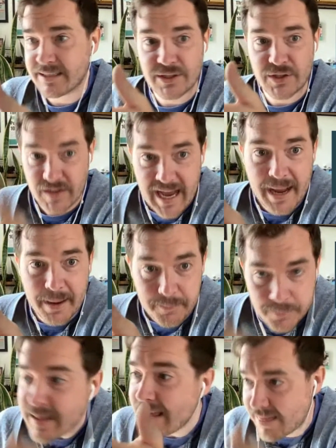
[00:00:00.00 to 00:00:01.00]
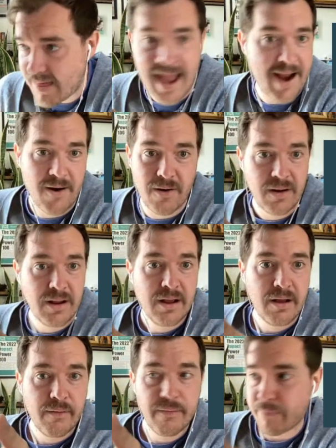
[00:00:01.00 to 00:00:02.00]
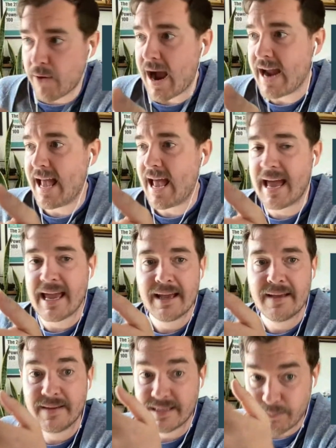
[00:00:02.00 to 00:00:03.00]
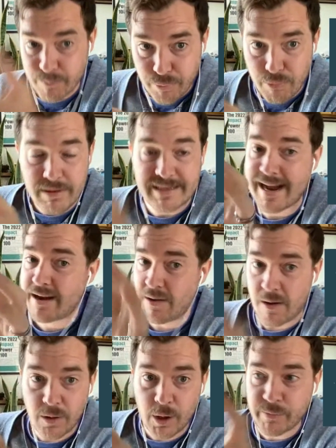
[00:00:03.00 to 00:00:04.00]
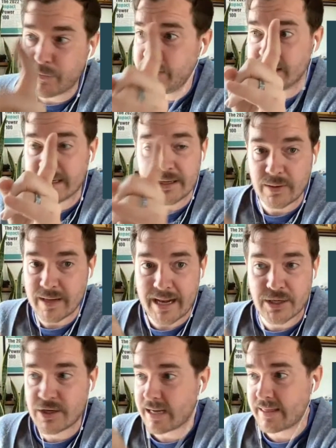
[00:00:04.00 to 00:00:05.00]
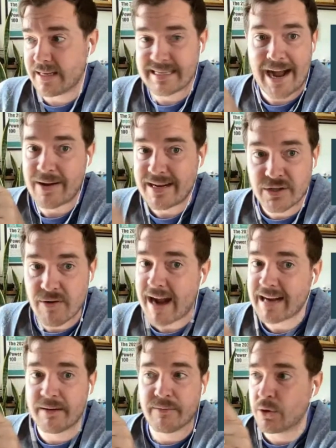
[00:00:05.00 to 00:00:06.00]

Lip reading: You got to be there Friday. This is in Brewery Town, all over Philly. You got to check this out. Interactive.